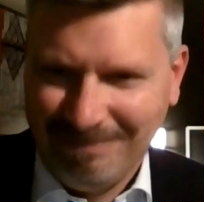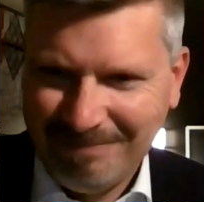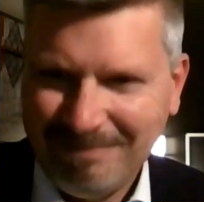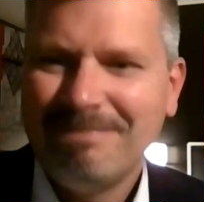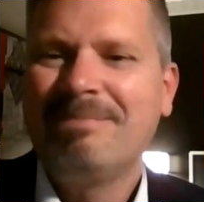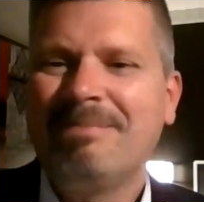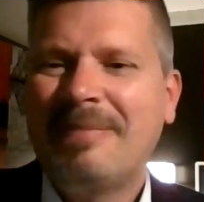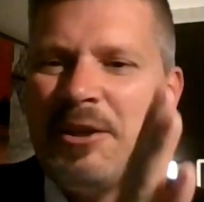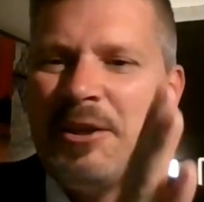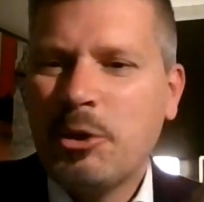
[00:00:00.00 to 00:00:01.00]

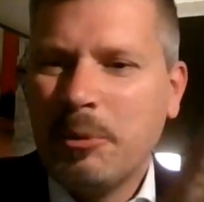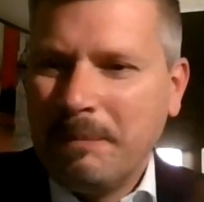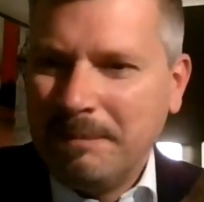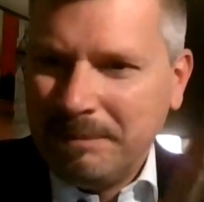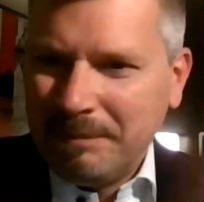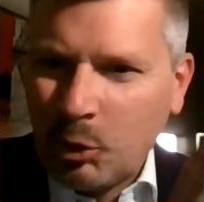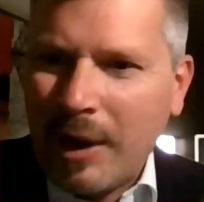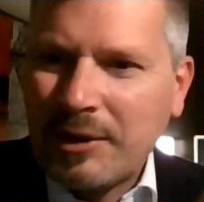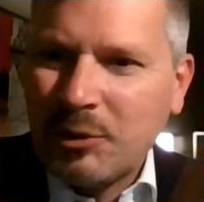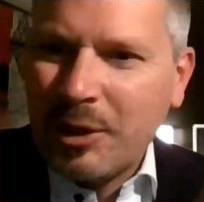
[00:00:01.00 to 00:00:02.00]
Thank you so
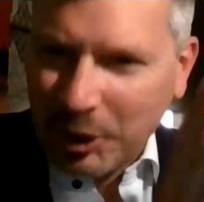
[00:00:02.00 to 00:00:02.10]
much.